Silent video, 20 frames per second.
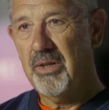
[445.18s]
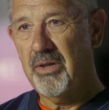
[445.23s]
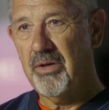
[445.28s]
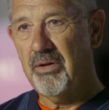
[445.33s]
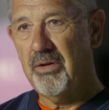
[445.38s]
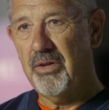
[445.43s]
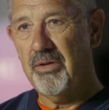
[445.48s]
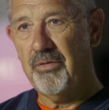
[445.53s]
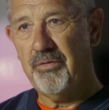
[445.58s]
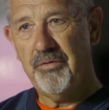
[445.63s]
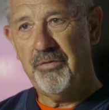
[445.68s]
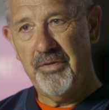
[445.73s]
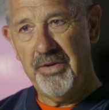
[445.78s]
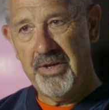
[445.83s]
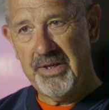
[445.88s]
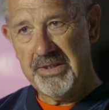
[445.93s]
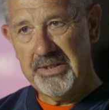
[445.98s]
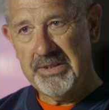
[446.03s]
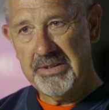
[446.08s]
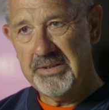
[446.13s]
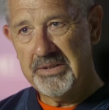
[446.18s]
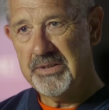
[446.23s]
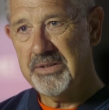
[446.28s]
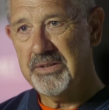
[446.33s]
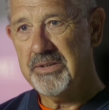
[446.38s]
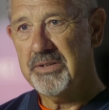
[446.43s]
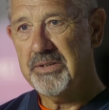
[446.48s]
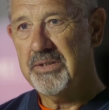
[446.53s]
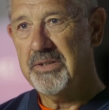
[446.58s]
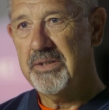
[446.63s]
the fit,
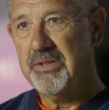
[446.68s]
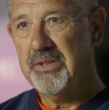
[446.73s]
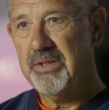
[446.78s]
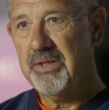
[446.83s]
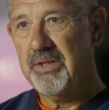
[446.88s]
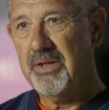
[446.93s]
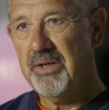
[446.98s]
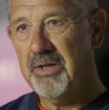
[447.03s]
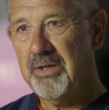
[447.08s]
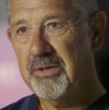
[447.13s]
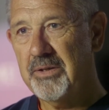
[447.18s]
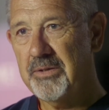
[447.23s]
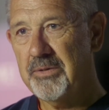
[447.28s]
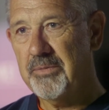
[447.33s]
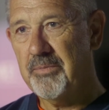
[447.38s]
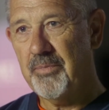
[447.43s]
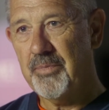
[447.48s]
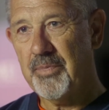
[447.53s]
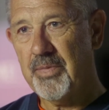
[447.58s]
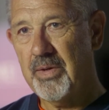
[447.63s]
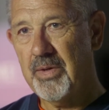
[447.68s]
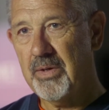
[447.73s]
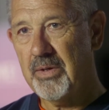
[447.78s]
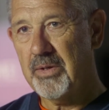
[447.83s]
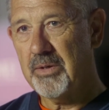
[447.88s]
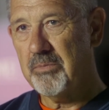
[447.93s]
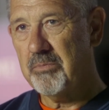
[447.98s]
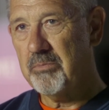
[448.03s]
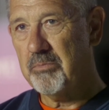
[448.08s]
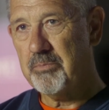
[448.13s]
the
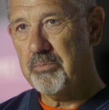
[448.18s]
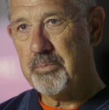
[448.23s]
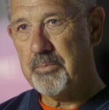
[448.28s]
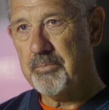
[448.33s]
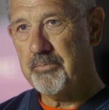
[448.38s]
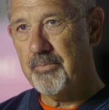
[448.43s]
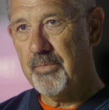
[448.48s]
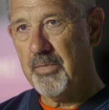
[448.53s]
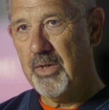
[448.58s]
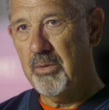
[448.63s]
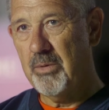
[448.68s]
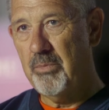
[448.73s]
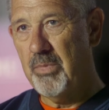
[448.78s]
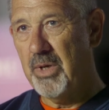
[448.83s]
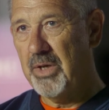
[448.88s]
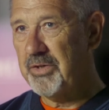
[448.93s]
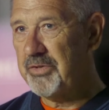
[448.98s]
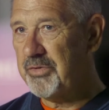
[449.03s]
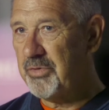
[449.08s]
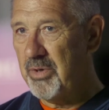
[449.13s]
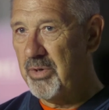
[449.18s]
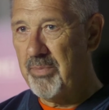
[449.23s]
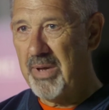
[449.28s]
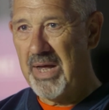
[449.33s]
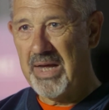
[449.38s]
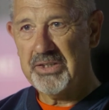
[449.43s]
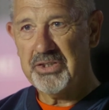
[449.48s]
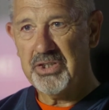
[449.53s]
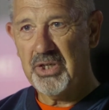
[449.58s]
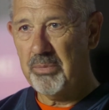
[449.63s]
ministry
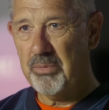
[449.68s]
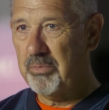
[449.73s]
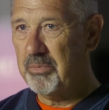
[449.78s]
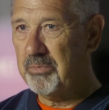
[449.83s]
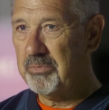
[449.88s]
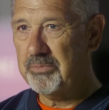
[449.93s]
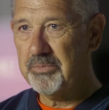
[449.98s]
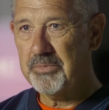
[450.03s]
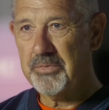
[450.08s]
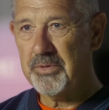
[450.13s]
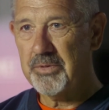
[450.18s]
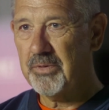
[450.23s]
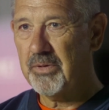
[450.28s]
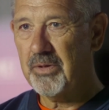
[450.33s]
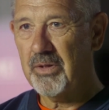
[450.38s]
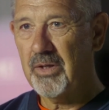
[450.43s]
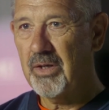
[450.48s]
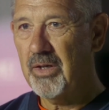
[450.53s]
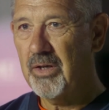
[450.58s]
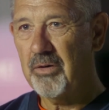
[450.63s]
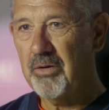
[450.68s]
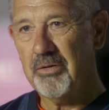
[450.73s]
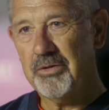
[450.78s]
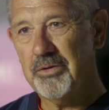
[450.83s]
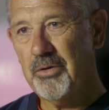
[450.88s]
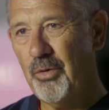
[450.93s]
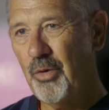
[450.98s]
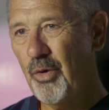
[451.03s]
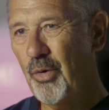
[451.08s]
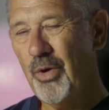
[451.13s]
matchup,
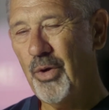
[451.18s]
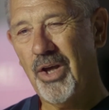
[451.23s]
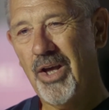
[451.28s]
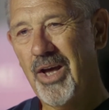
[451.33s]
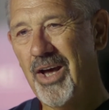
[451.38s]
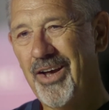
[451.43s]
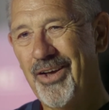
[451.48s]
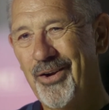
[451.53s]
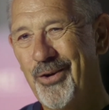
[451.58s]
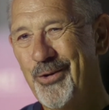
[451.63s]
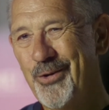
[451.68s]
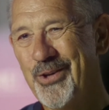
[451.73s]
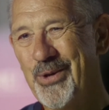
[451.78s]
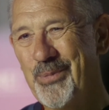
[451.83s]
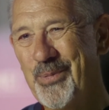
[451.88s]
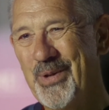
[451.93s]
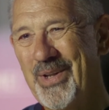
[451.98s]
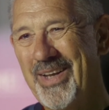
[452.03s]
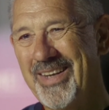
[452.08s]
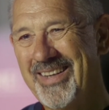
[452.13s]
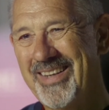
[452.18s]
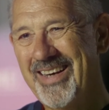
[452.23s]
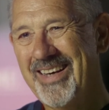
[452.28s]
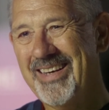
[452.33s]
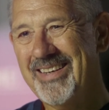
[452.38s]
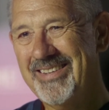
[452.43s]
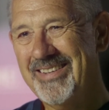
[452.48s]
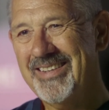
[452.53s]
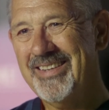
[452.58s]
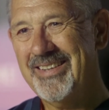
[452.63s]
only God can do something like
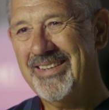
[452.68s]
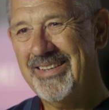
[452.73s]
that.